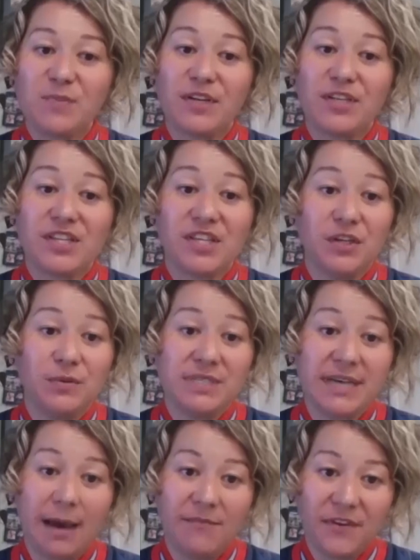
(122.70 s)
purchase a new
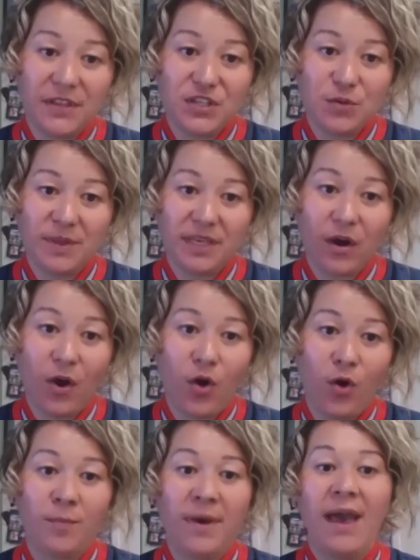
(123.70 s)
tub for the jubilee
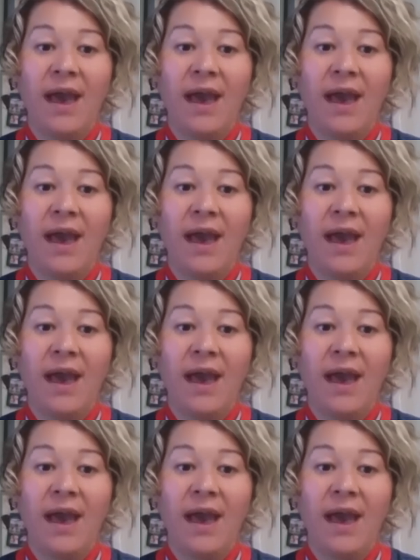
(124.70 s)
home,